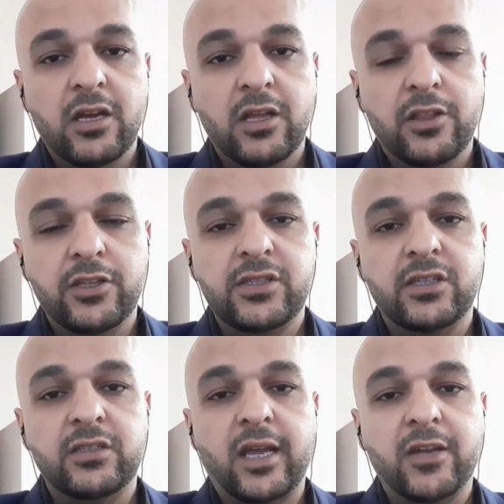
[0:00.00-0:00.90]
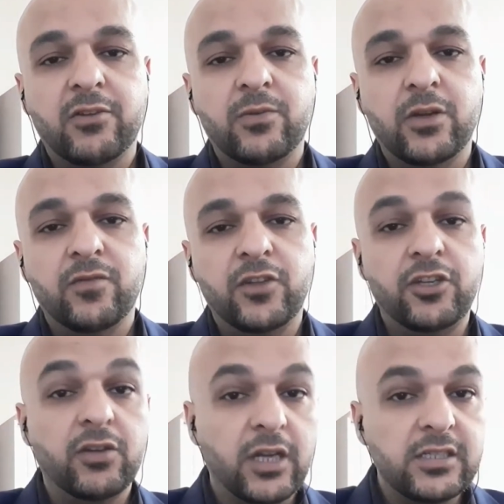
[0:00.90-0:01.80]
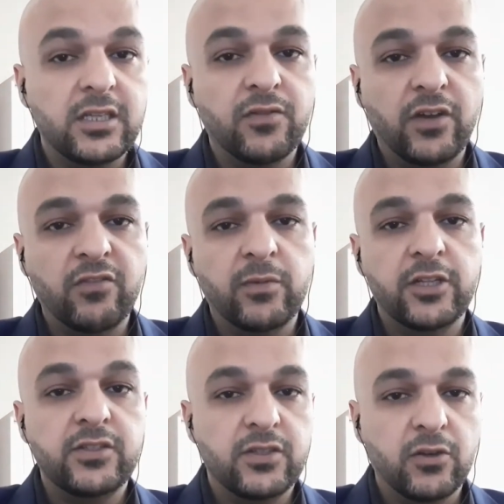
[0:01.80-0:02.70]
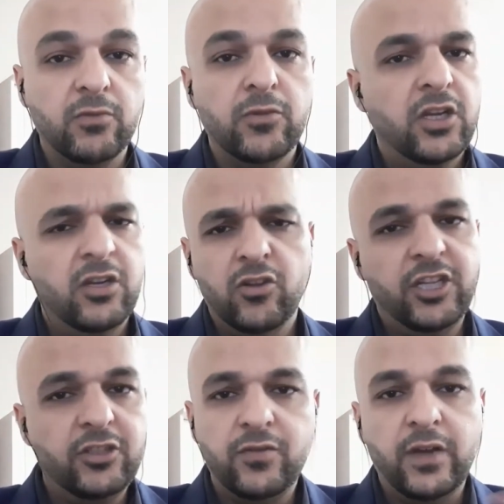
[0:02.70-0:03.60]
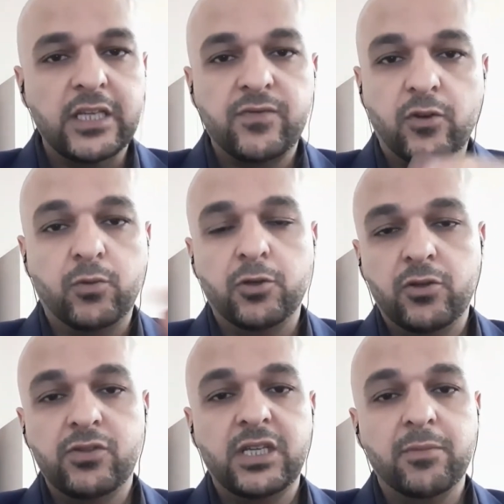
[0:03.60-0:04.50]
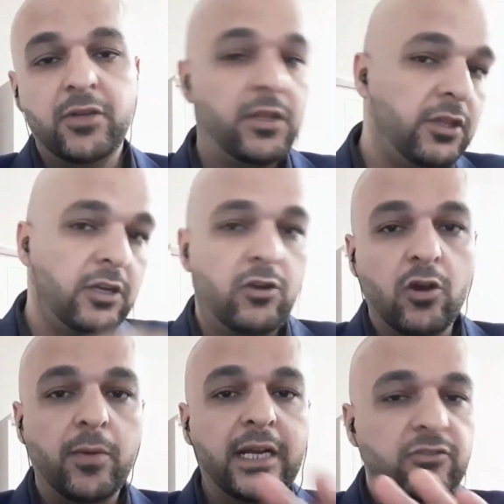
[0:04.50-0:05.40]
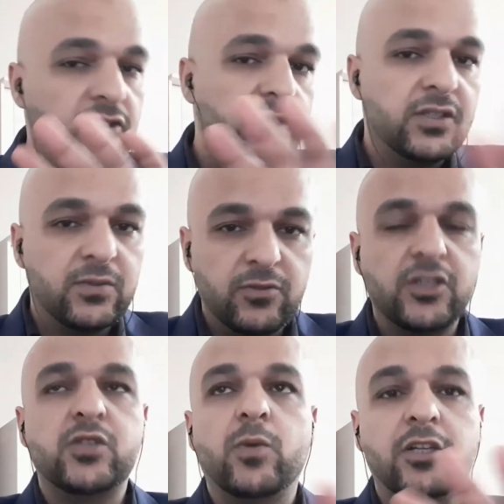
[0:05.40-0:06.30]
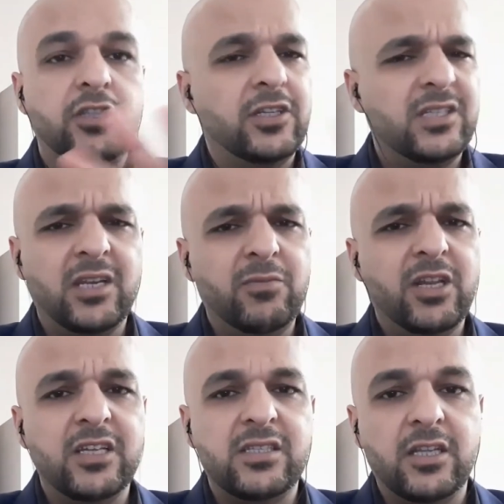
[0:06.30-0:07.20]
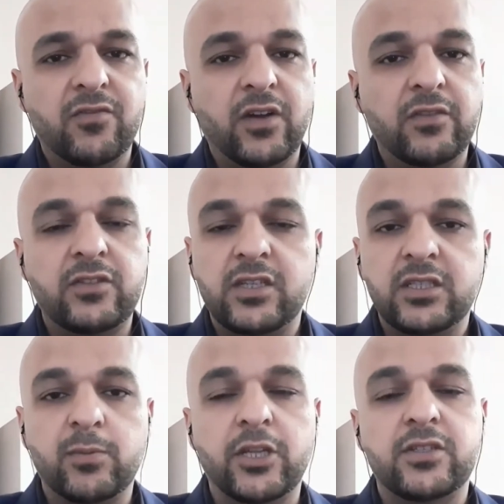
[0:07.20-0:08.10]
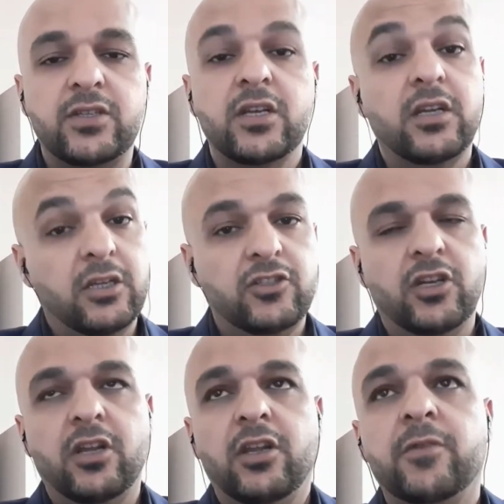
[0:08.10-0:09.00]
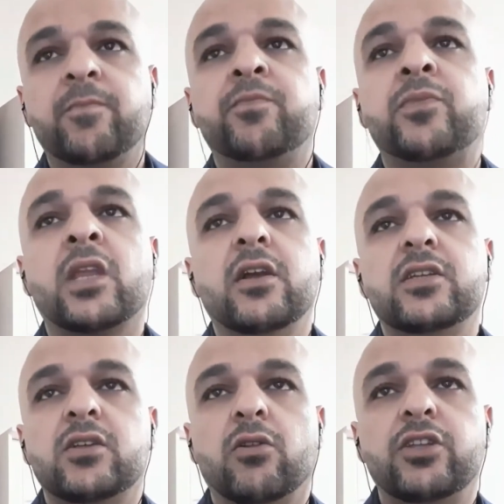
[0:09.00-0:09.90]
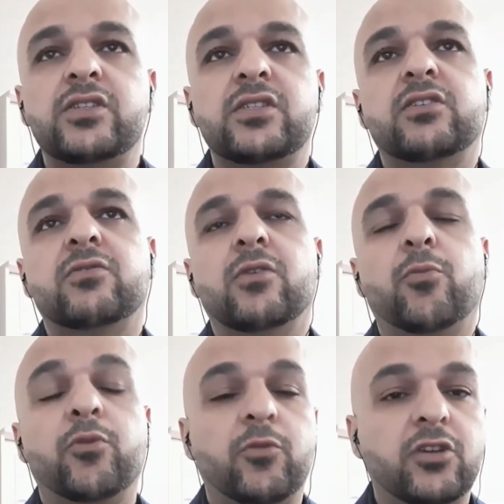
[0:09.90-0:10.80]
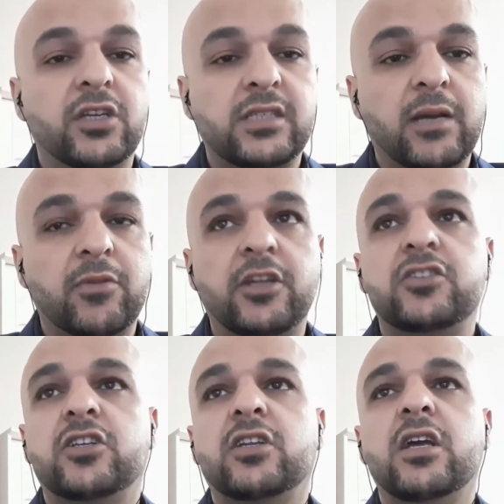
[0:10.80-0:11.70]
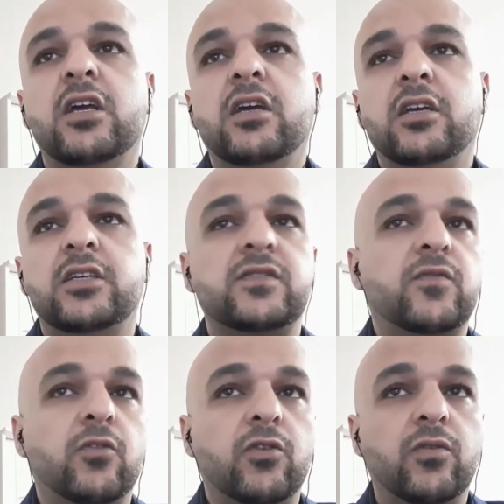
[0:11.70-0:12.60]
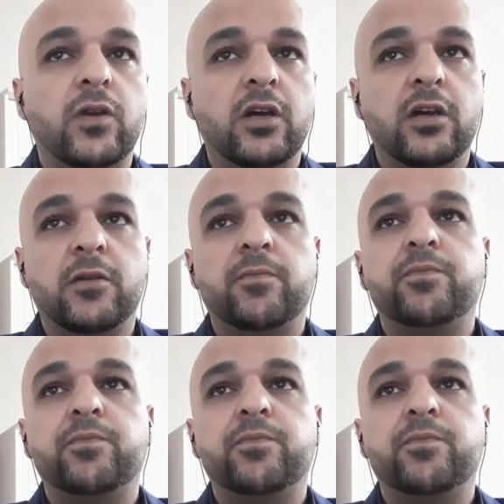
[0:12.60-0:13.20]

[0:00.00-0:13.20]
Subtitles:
this entire video in less than 5 minutes, so no need to fast forward or skip anything. Go back, just watch it. It's going to be less than 5 to 6 minutes, inshallah. So this new open book examination is for